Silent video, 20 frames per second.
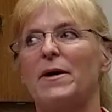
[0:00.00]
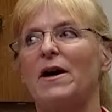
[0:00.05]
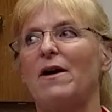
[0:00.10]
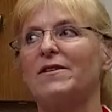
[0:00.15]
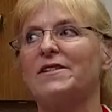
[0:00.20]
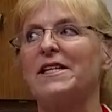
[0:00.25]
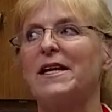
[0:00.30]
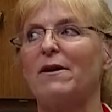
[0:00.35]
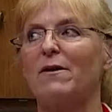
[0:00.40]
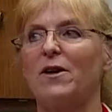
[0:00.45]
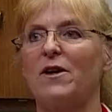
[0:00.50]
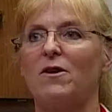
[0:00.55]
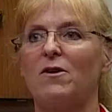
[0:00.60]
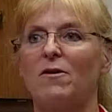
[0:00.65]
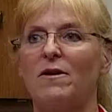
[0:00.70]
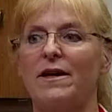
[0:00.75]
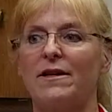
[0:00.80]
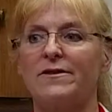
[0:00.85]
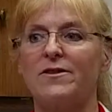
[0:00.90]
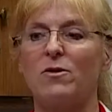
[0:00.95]
but I'll tell
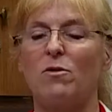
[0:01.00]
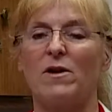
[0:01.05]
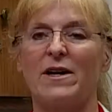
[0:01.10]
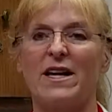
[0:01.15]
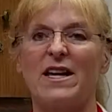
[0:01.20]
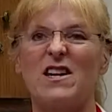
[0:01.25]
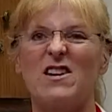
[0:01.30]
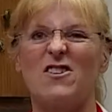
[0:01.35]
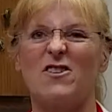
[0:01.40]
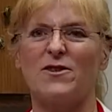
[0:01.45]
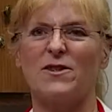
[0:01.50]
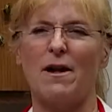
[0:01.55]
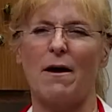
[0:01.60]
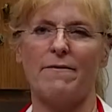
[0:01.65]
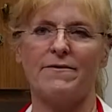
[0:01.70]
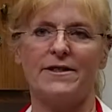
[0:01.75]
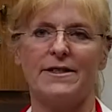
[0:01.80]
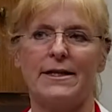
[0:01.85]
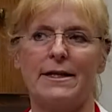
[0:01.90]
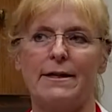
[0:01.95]
you, in 20 years
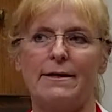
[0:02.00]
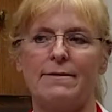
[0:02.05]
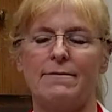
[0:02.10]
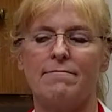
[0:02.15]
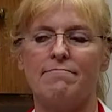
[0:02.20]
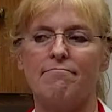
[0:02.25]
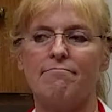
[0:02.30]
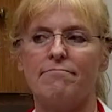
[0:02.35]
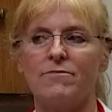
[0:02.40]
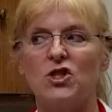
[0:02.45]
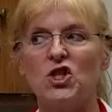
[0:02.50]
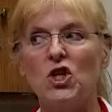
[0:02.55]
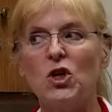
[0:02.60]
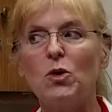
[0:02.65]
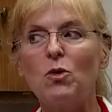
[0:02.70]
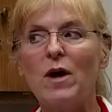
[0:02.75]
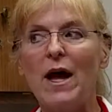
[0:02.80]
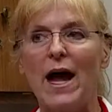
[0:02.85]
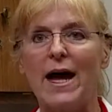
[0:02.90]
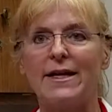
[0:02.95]
I've seen
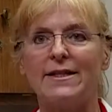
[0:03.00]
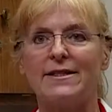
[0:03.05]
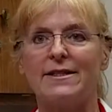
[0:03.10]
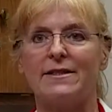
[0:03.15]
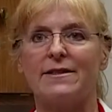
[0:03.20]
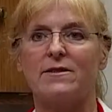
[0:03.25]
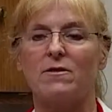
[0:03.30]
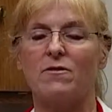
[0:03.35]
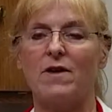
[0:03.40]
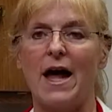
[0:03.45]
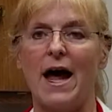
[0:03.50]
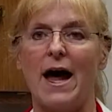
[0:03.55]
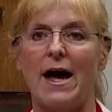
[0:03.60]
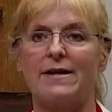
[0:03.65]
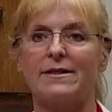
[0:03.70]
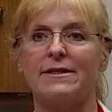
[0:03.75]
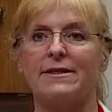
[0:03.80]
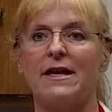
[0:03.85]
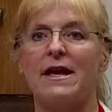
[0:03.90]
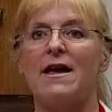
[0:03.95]
2 cases of
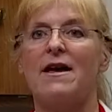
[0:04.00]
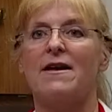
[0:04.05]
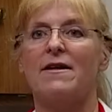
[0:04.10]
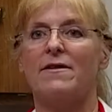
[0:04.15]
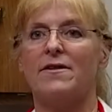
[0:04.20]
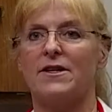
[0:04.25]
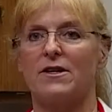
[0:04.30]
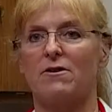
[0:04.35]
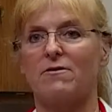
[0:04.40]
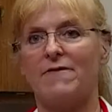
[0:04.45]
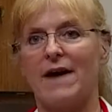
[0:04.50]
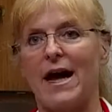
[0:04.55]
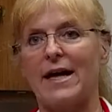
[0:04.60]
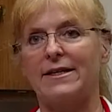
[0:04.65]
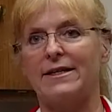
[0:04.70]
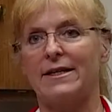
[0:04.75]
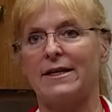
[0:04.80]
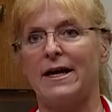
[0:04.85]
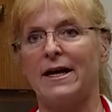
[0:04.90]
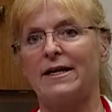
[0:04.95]
cats that are
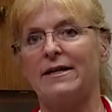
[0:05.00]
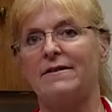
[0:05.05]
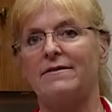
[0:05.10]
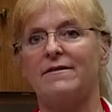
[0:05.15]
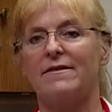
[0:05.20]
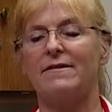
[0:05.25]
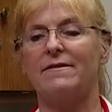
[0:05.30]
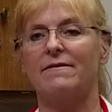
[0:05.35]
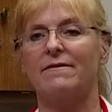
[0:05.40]
vaccinated